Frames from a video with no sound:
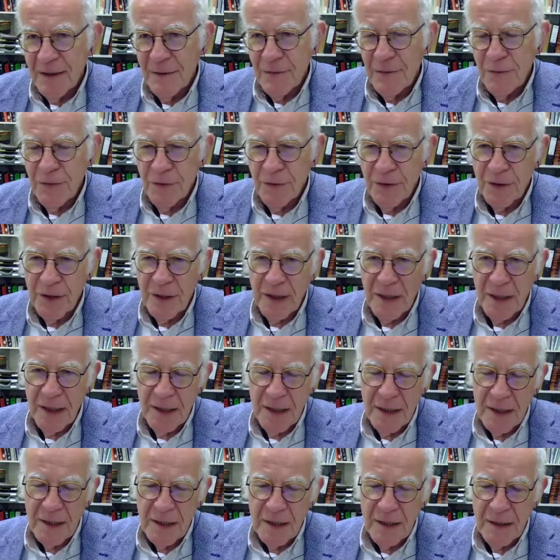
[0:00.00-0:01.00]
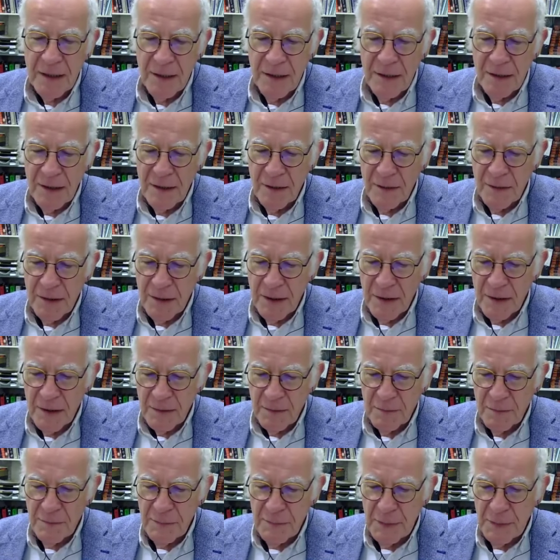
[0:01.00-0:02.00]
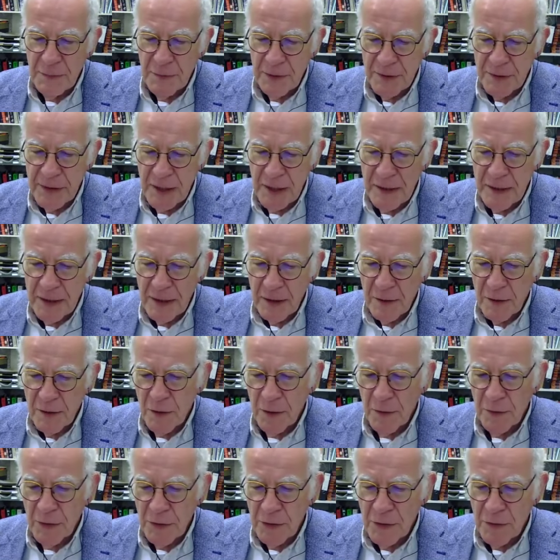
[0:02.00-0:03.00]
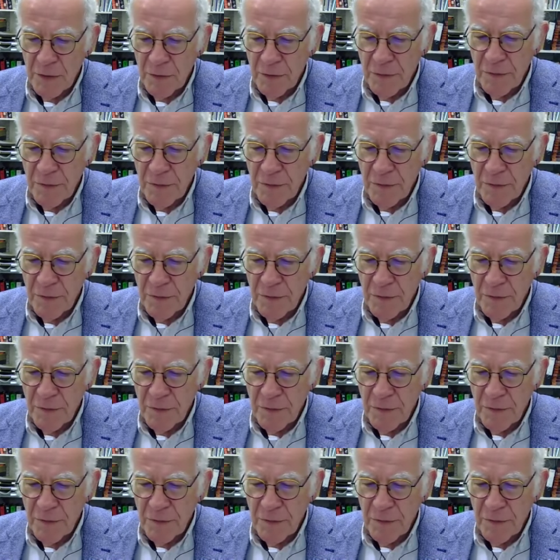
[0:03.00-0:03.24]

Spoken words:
for the people that are going to